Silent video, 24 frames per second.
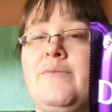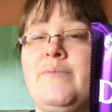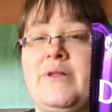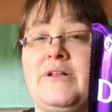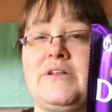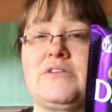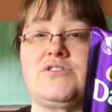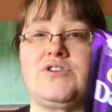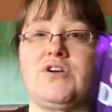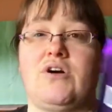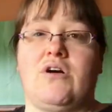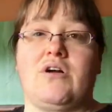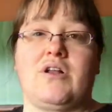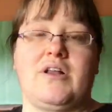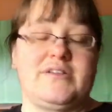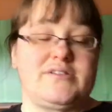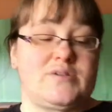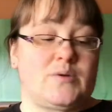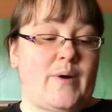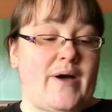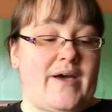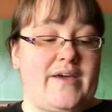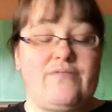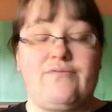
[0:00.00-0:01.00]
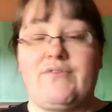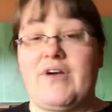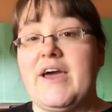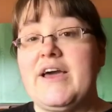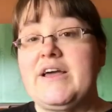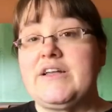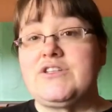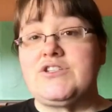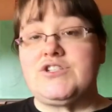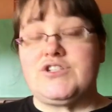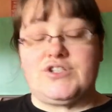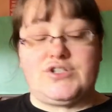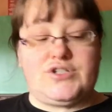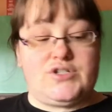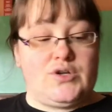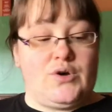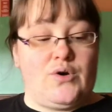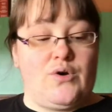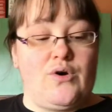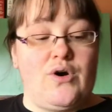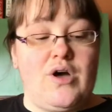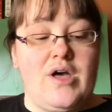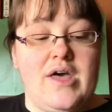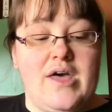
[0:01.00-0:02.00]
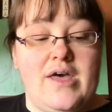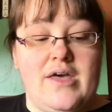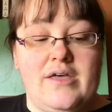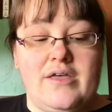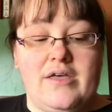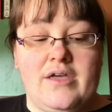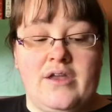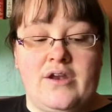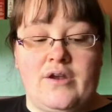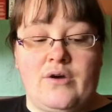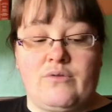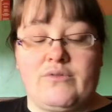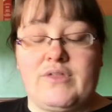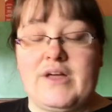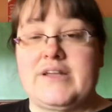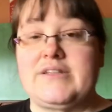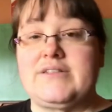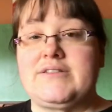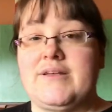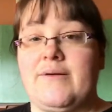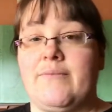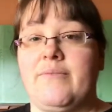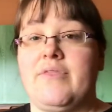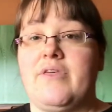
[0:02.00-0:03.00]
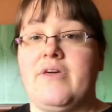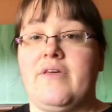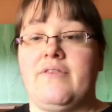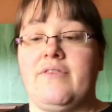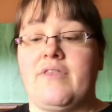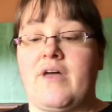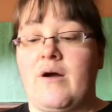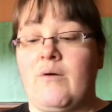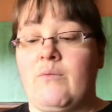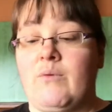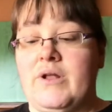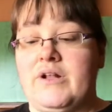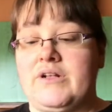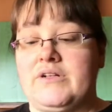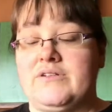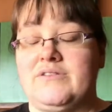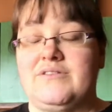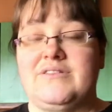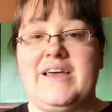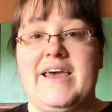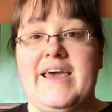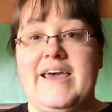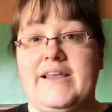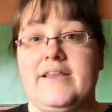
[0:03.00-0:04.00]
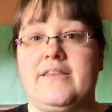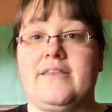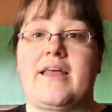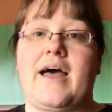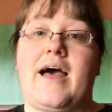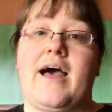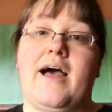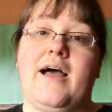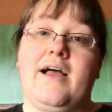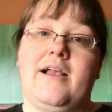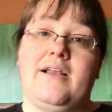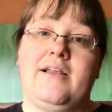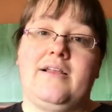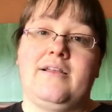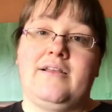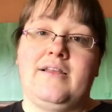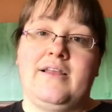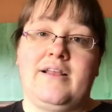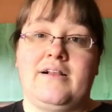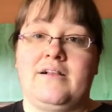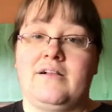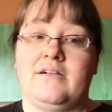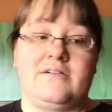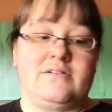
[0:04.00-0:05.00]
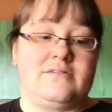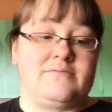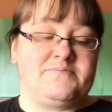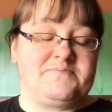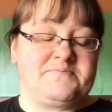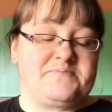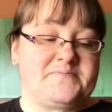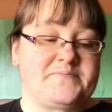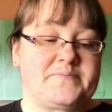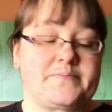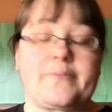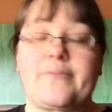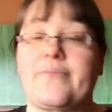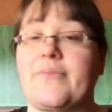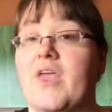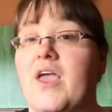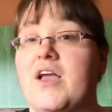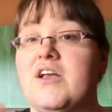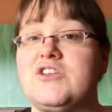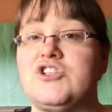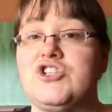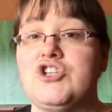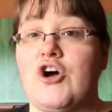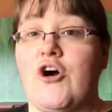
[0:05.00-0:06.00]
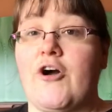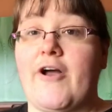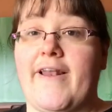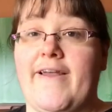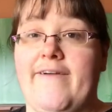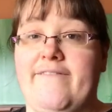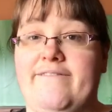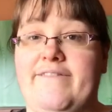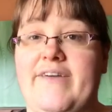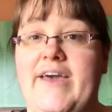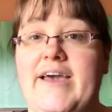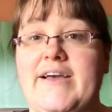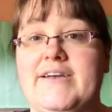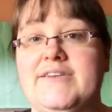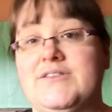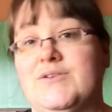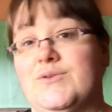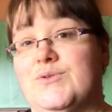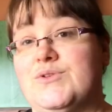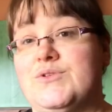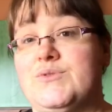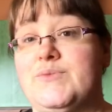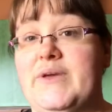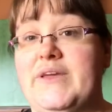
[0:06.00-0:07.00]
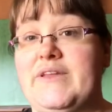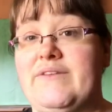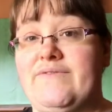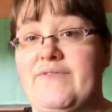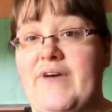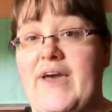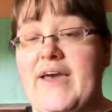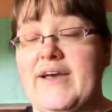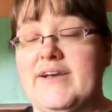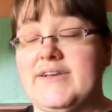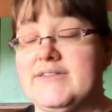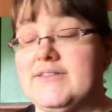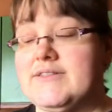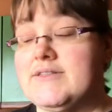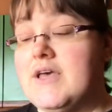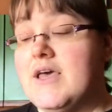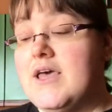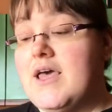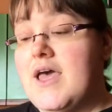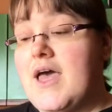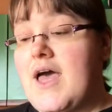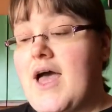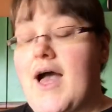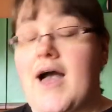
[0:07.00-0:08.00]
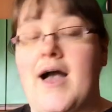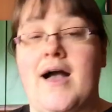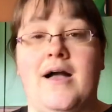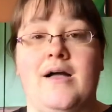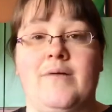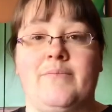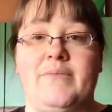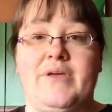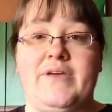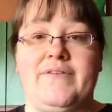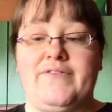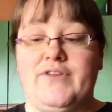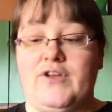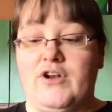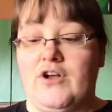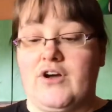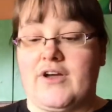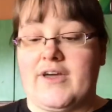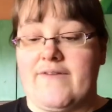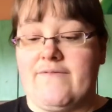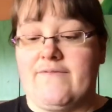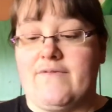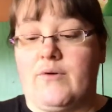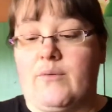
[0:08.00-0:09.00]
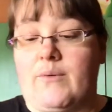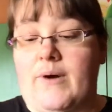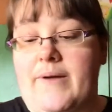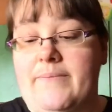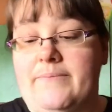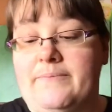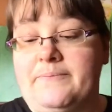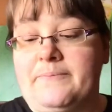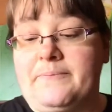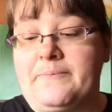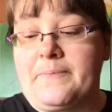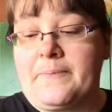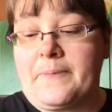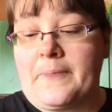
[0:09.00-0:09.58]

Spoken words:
Milk chocolate's quite rich, so you know, that's something that will hit that little chocolate fix or sweet fix if you're looking for one.